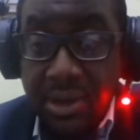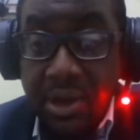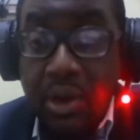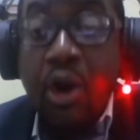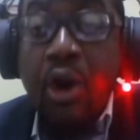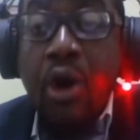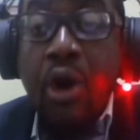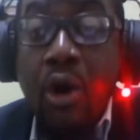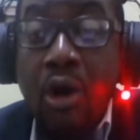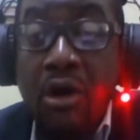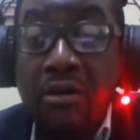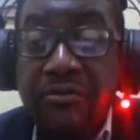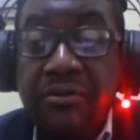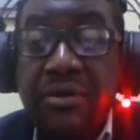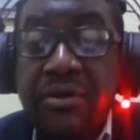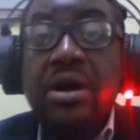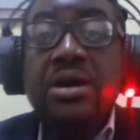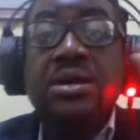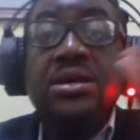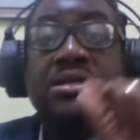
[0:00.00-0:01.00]
or
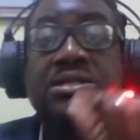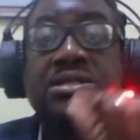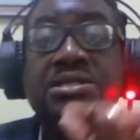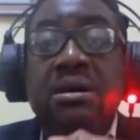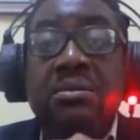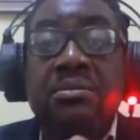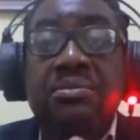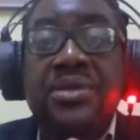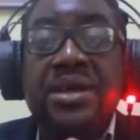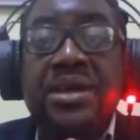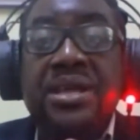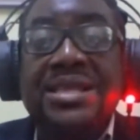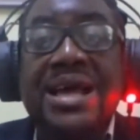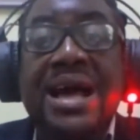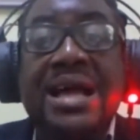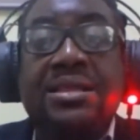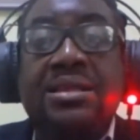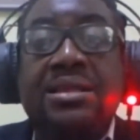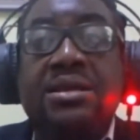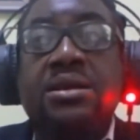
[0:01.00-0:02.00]
offer something
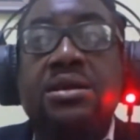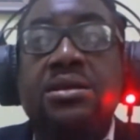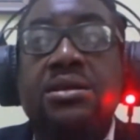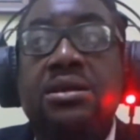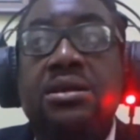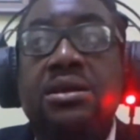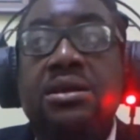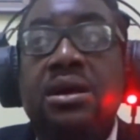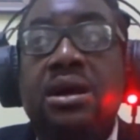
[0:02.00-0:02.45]
that could